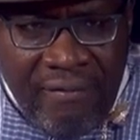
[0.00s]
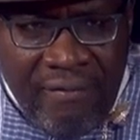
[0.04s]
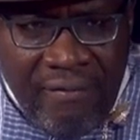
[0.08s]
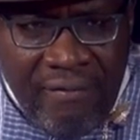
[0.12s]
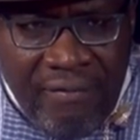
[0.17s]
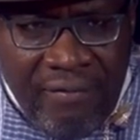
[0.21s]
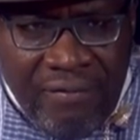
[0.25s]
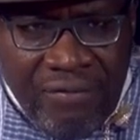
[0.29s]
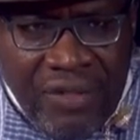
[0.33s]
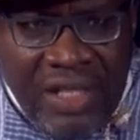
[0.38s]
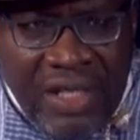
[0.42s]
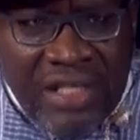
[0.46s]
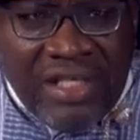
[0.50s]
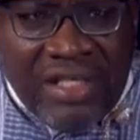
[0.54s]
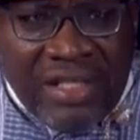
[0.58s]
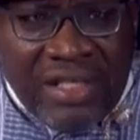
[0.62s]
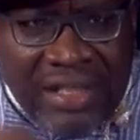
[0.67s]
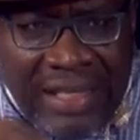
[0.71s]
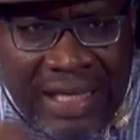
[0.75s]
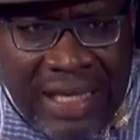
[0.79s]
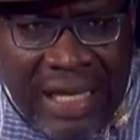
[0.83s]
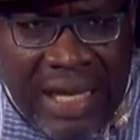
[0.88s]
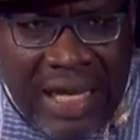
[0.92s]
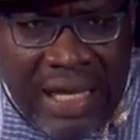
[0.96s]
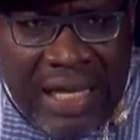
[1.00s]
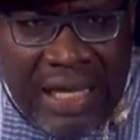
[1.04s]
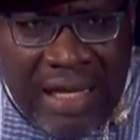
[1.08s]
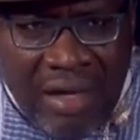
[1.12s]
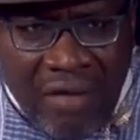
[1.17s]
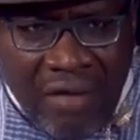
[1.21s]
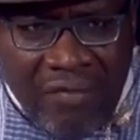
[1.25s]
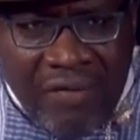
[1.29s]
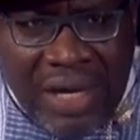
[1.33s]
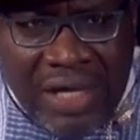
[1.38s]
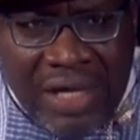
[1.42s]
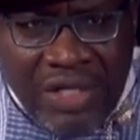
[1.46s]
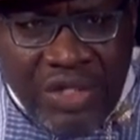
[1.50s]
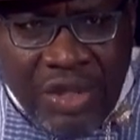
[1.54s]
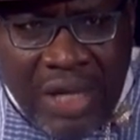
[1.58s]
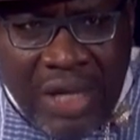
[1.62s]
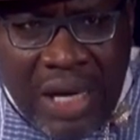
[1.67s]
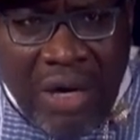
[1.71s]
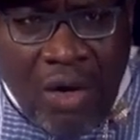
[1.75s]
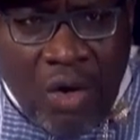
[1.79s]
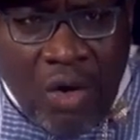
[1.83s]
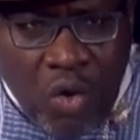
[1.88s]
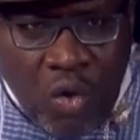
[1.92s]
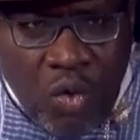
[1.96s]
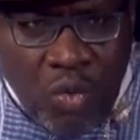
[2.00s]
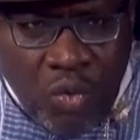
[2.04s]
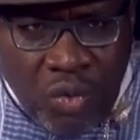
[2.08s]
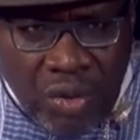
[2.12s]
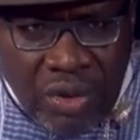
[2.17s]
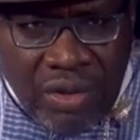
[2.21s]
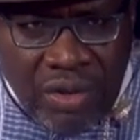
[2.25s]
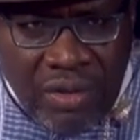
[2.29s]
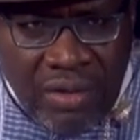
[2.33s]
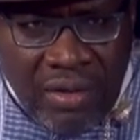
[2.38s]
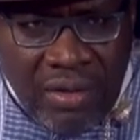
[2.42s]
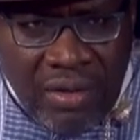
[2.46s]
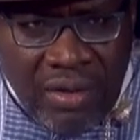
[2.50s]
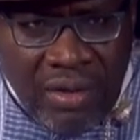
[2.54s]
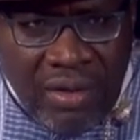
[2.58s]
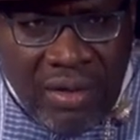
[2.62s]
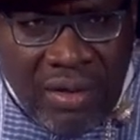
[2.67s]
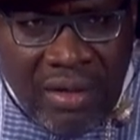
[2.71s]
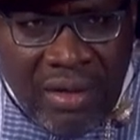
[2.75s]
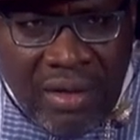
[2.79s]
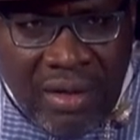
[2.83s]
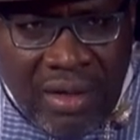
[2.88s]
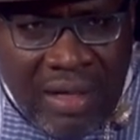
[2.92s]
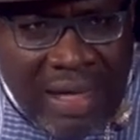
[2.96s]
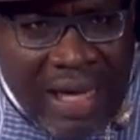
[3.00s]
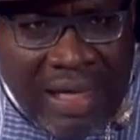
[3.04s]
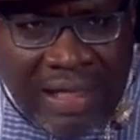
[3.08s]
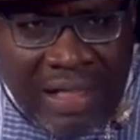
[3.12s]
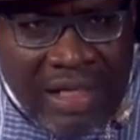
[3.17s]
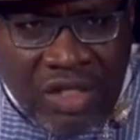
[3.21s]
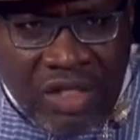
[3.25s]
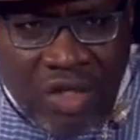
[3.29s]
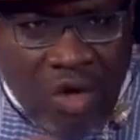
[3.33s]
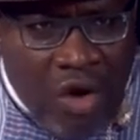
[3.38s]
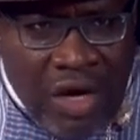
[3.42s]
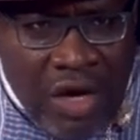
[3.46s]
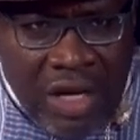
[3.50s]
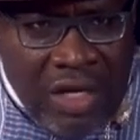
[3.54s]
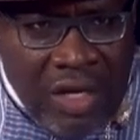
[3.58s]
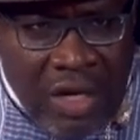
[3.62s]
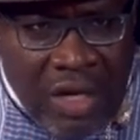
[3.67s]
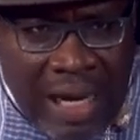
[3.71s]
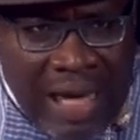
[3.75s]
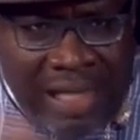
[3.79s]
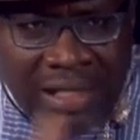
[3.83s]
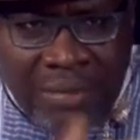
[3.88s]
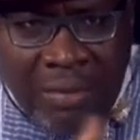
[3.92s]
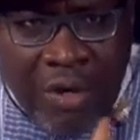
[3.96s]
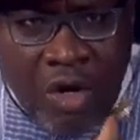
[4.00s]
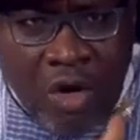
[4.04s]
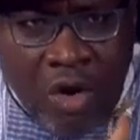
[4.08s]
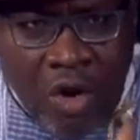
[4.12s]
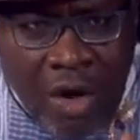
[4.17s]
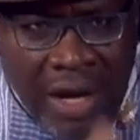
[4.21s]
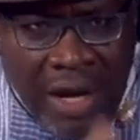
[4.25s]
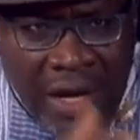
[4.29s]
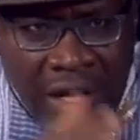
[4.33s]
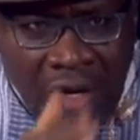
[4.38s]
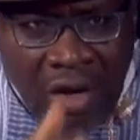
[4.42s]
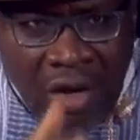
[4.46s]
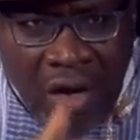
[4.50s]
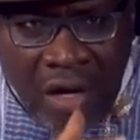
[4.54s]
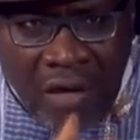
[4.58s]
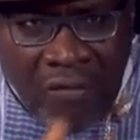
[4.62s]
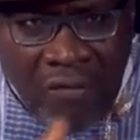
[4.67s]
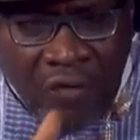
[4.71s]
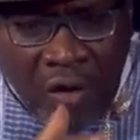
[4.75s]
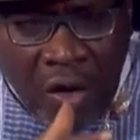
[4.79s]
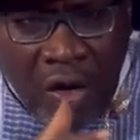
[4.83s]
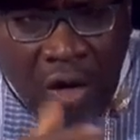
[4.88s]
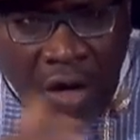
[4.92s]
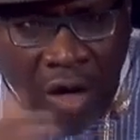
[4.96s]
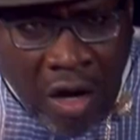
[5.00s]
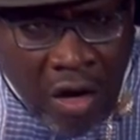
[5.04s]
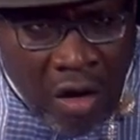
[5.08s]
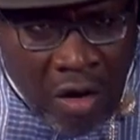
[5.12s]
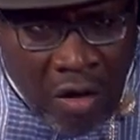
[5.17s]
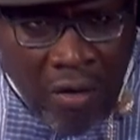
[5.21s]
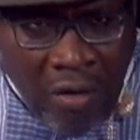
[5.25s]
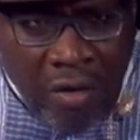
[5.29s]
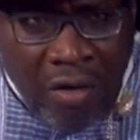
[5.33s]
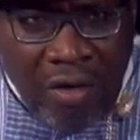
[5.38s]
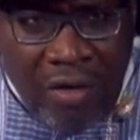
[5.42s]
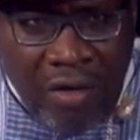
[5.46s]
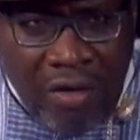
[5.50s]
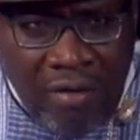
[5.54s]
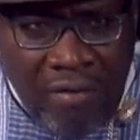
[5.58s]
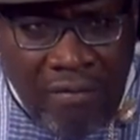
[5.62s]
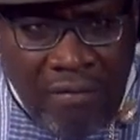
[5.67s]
the stealing of Nigerian crude that has been going on for long.